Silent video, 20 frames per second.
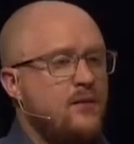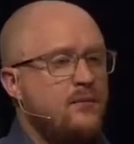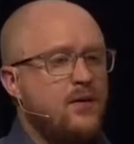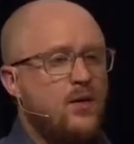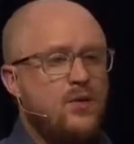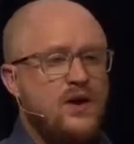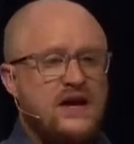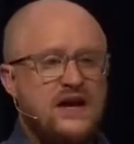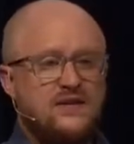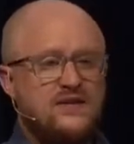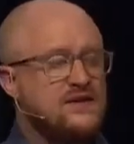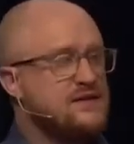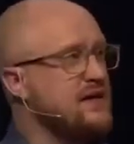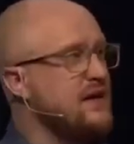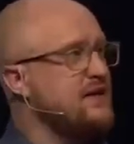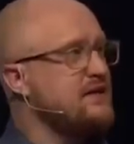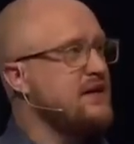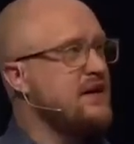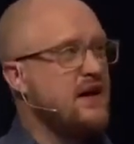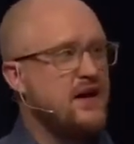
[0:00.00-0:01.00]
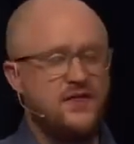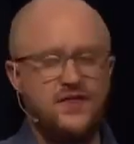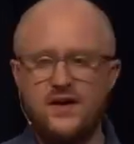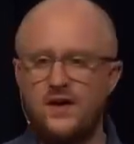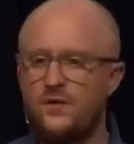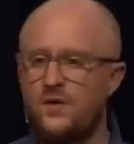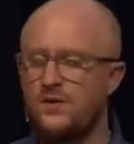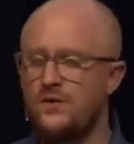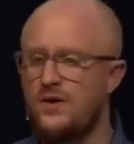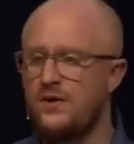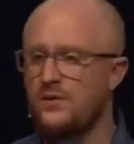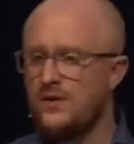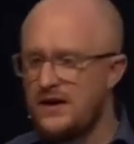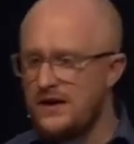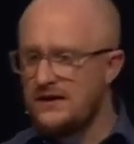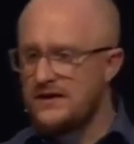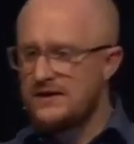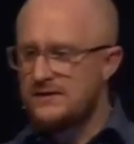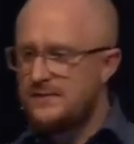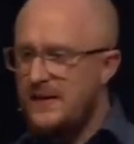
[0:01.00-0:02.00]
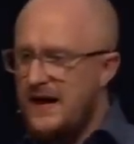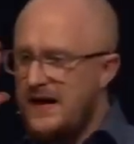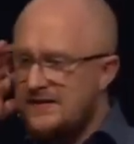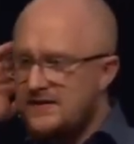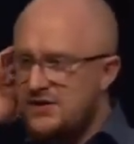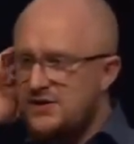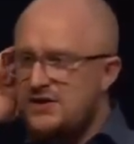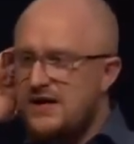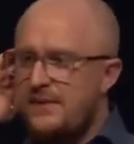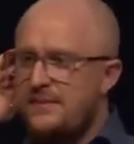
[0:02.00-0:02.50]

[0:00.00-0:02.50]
But we get this idea, I think, when we read this passage